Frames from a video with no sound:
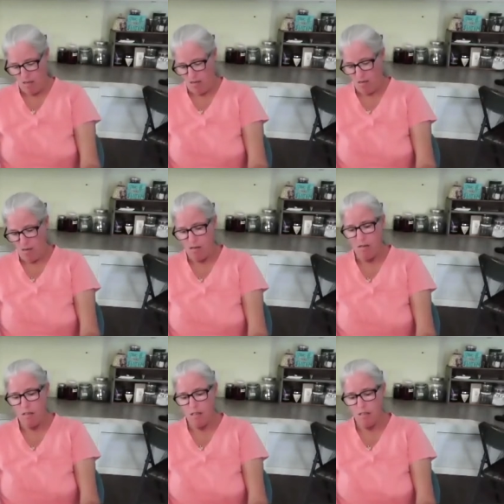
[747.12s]

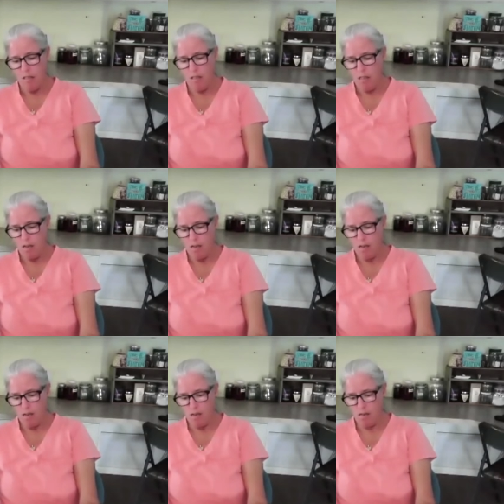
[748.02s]
let's
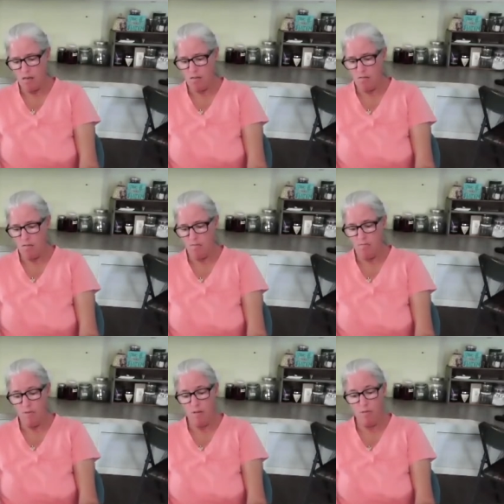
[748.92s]
see.
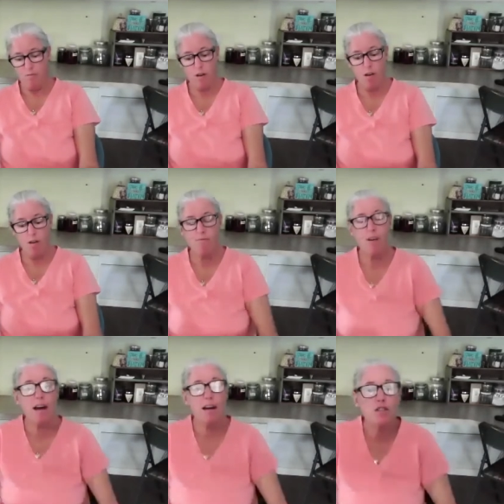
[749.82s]
They're very
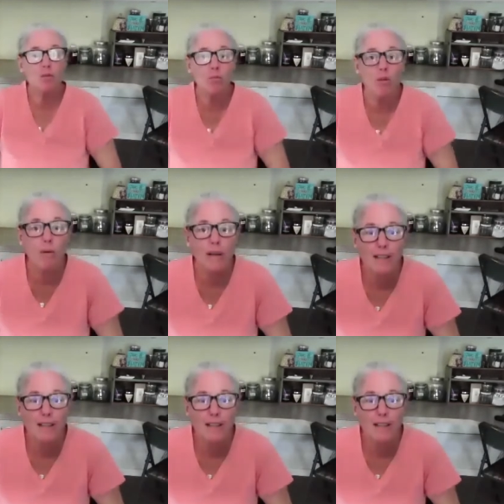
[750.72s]
fast growing.